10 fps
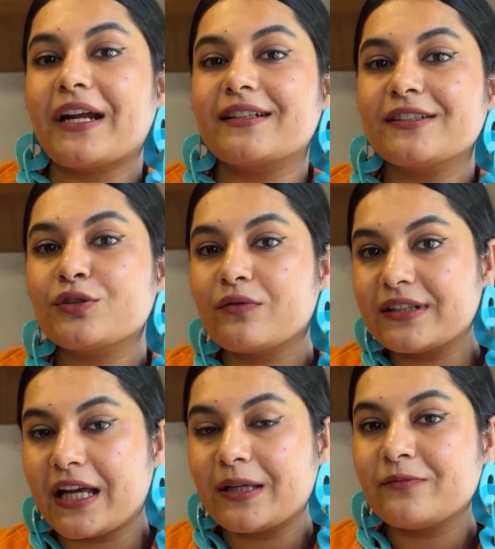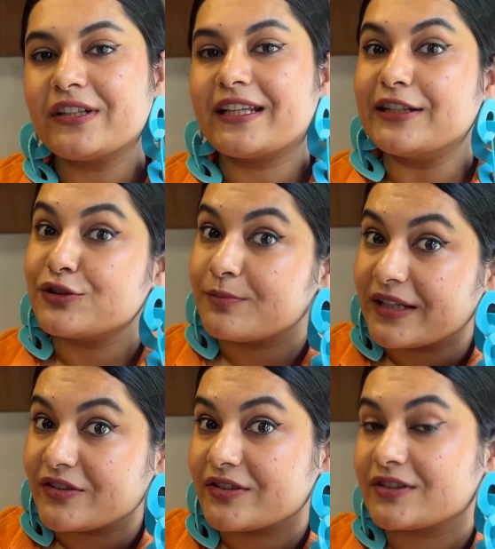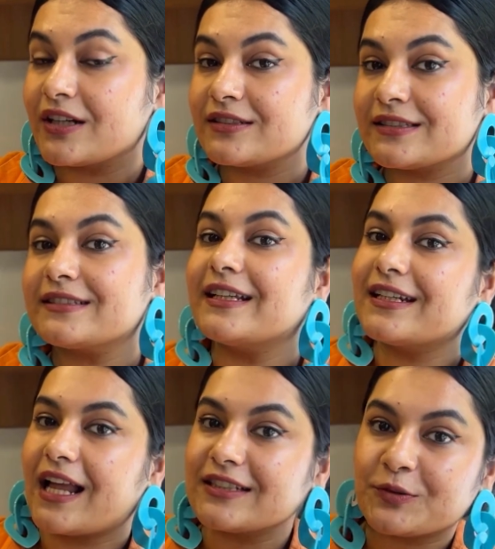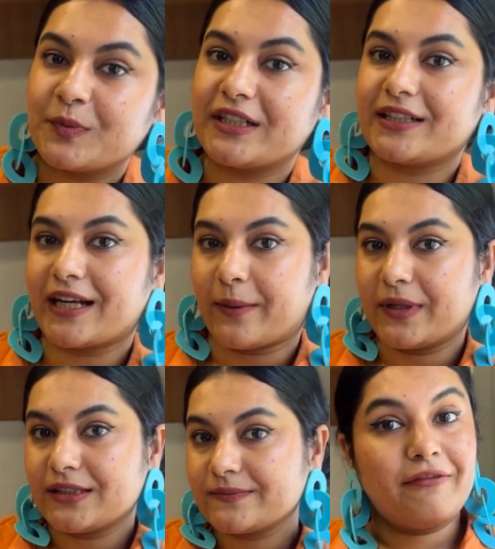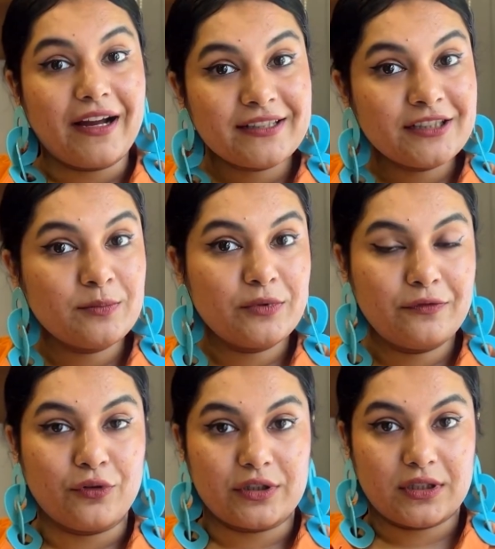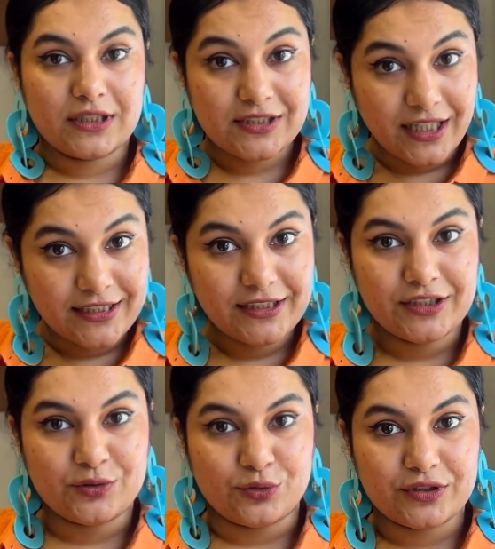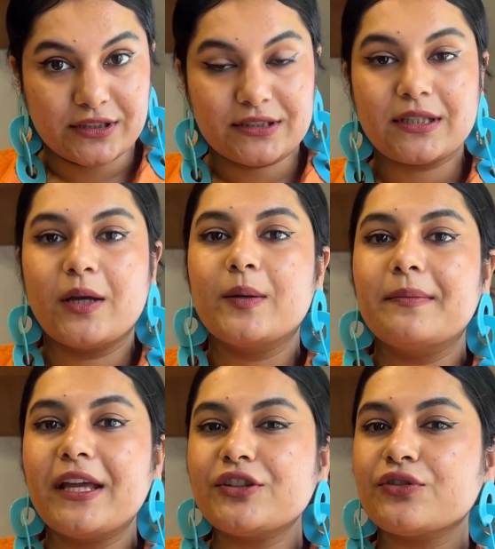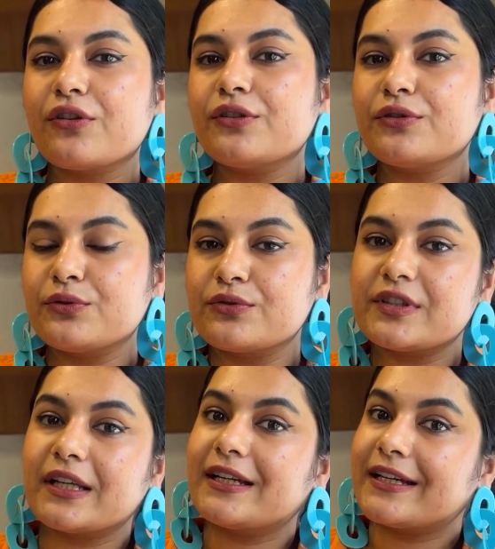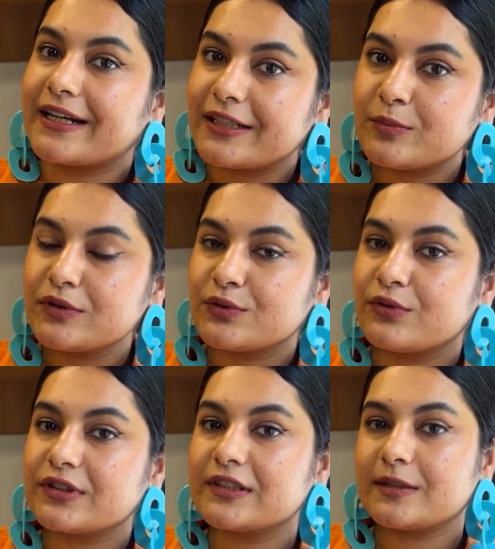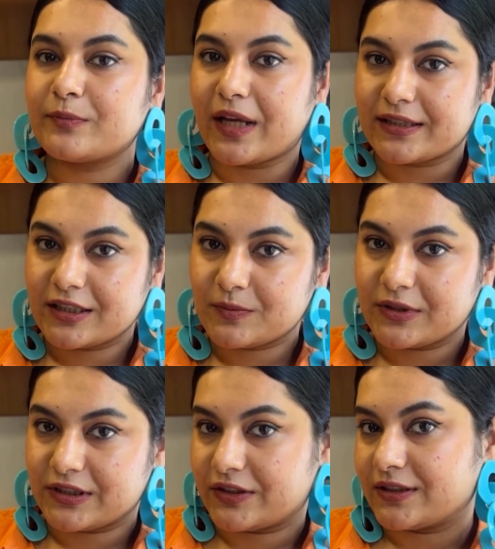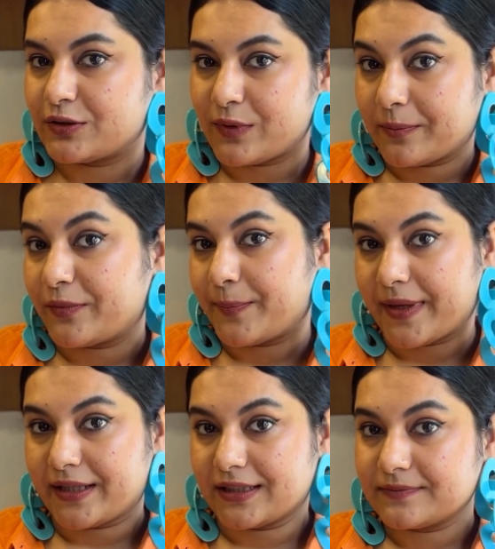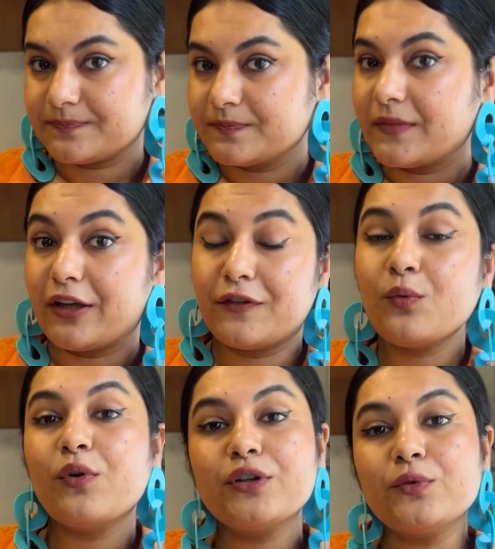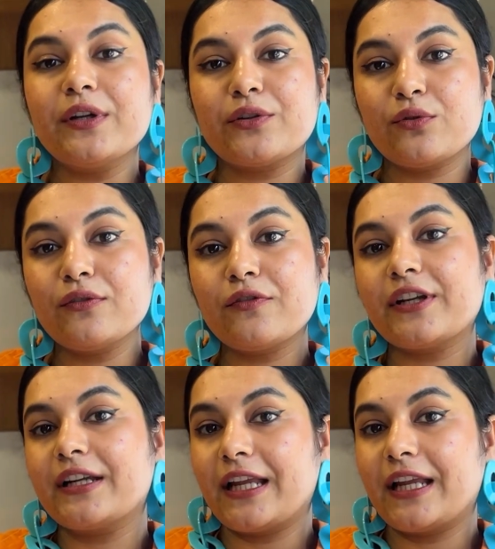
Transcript: practice over time will get you better results than last minute cracking. Factor number 4, study resources. Make sure you're using credible sources and practice materials when preparing. If you want to enroll for an